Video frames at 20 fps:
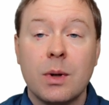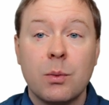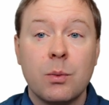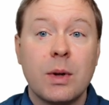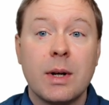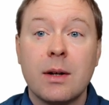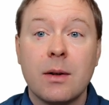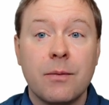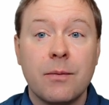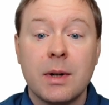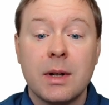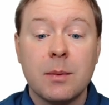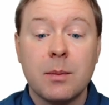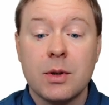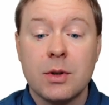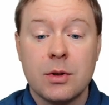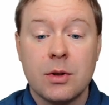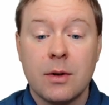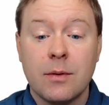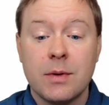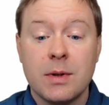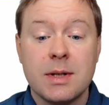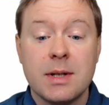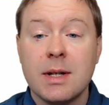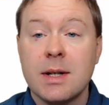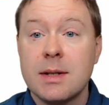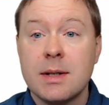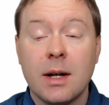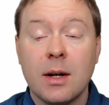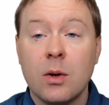reconfigurable
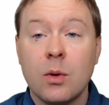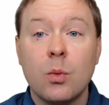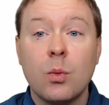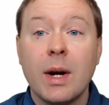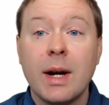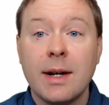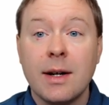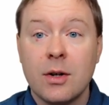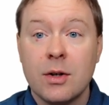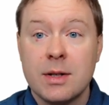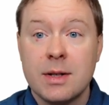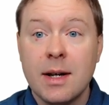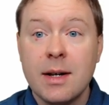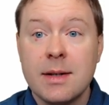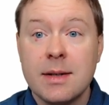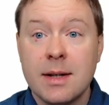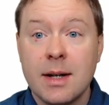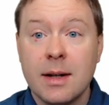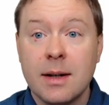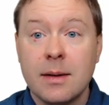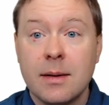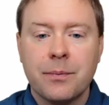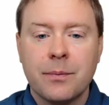surfaces and radar sensing.